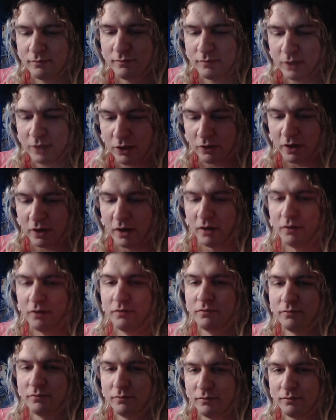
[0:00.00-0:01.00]
Okay.
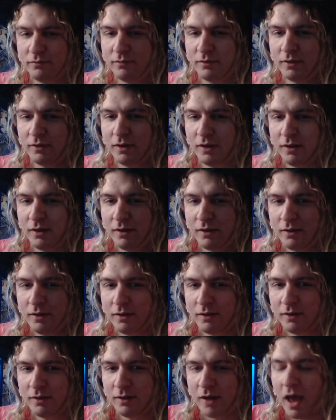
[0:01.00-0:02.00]

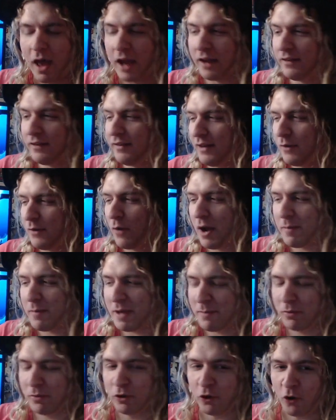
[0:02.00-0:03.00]
I can see why
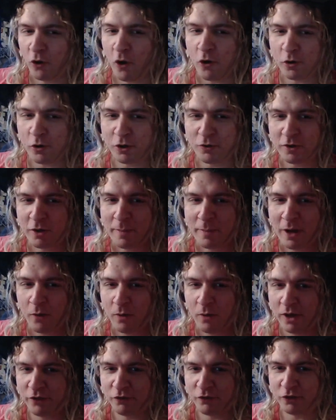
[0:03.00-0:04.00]
people are arguing about
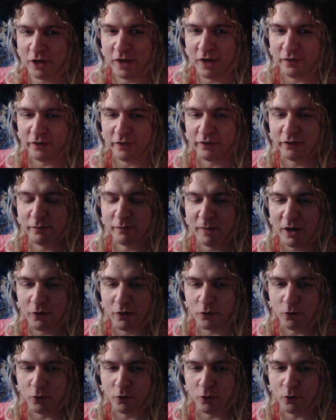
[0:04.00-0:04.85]
whether or not this is metalcore